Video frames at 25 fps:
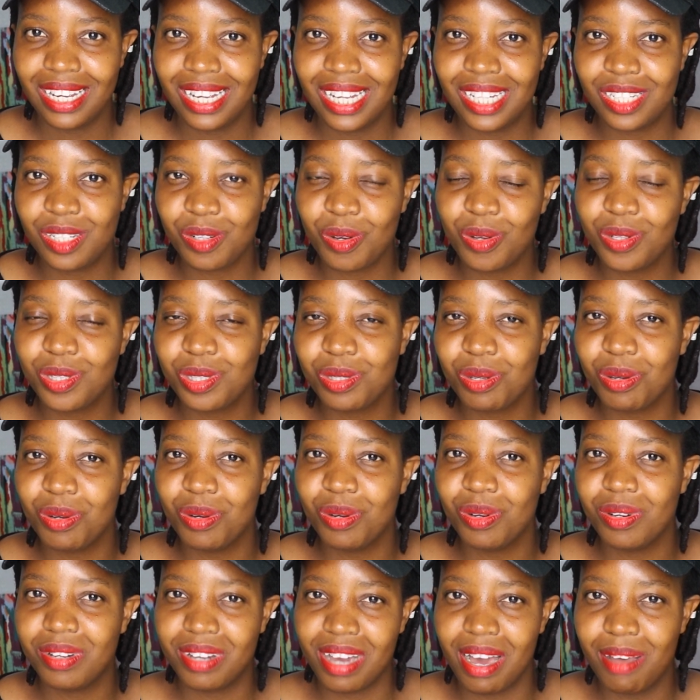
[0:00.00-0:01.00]
It
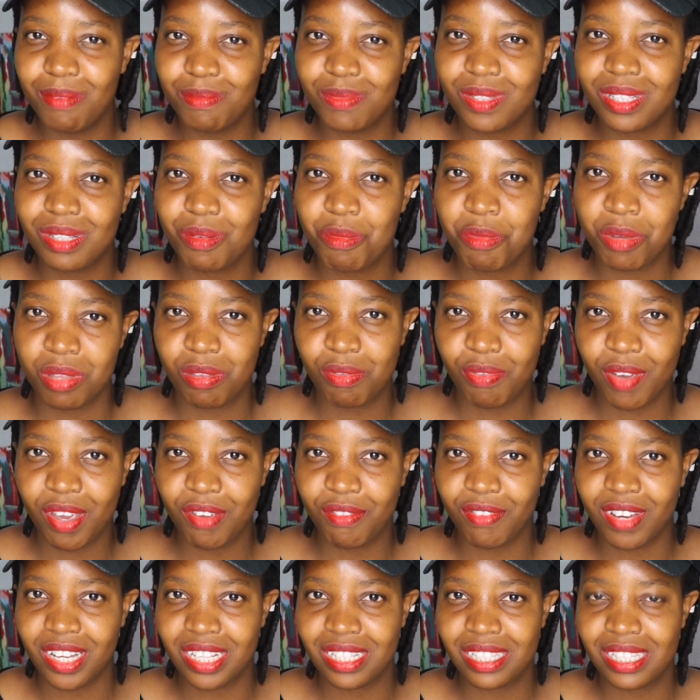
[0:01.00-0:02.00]
also comes with
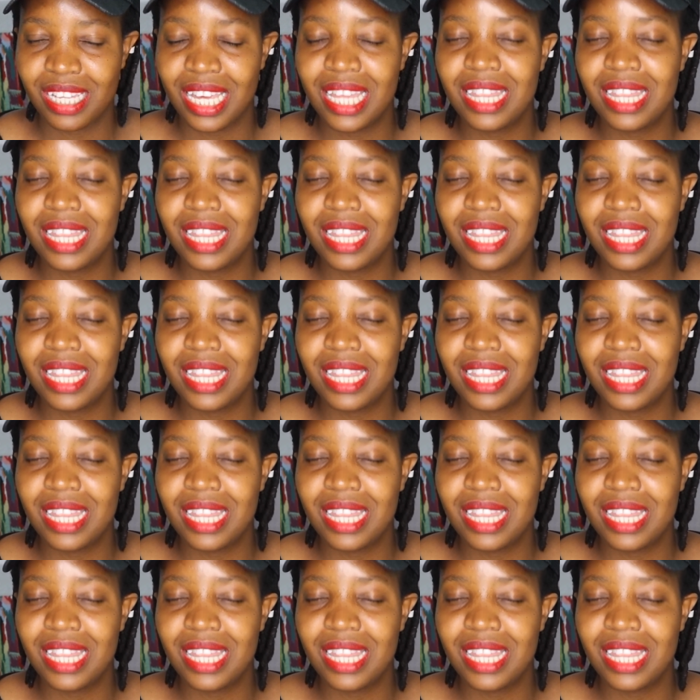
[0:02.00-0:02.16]
favors.